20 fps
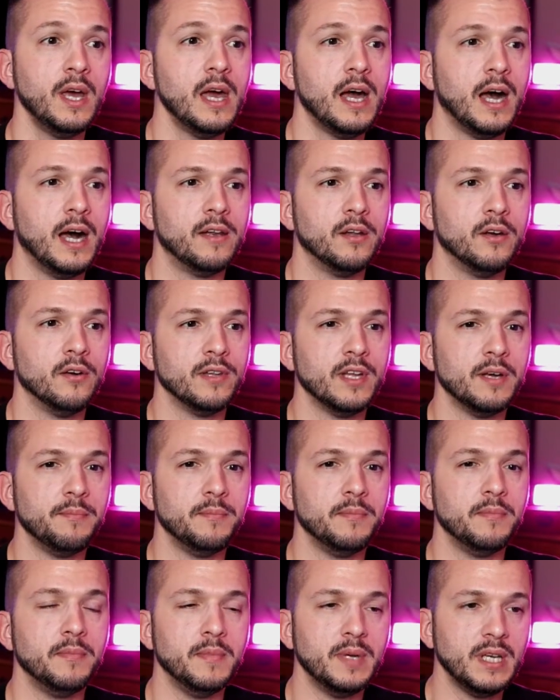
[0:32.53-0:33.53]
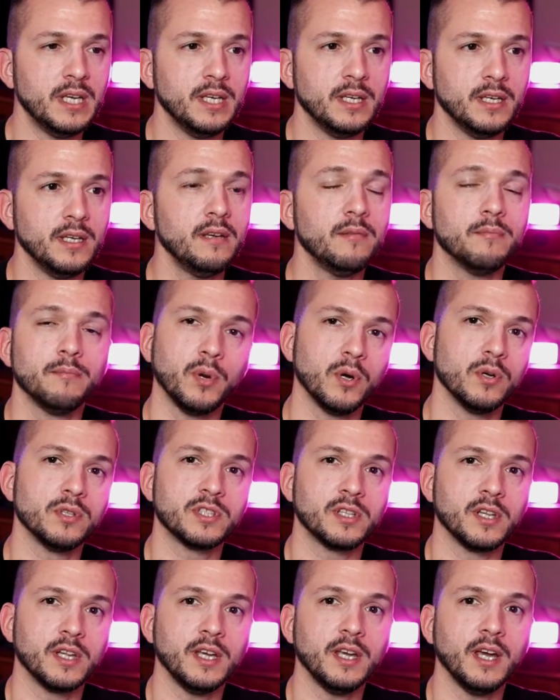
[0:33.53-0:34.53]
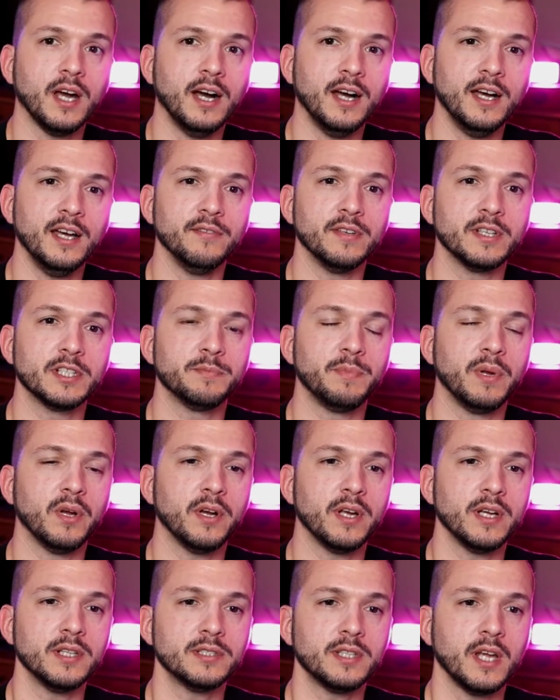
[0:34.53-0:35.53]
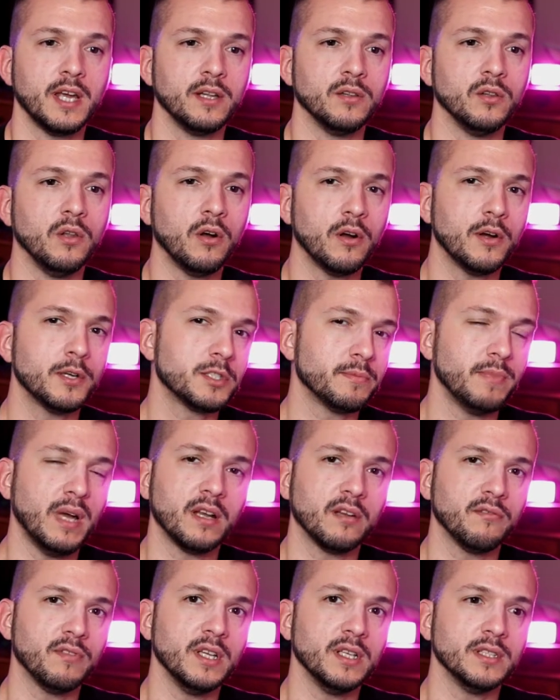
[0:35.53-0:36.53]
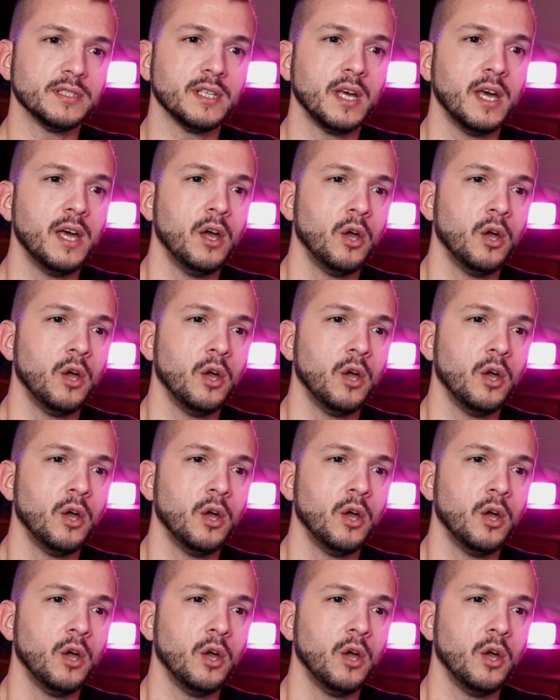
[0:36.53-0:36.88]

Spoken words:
I know that me, personally, I have experienced a large amount of this